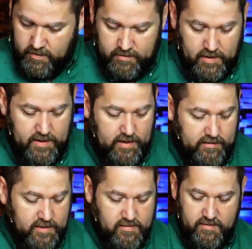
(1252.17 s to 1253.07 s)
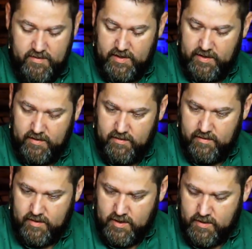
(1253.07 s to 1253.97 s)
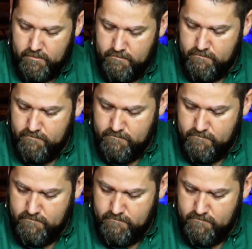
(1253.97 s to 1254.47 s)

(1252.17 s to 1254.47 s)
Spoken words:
So I think it's interesting that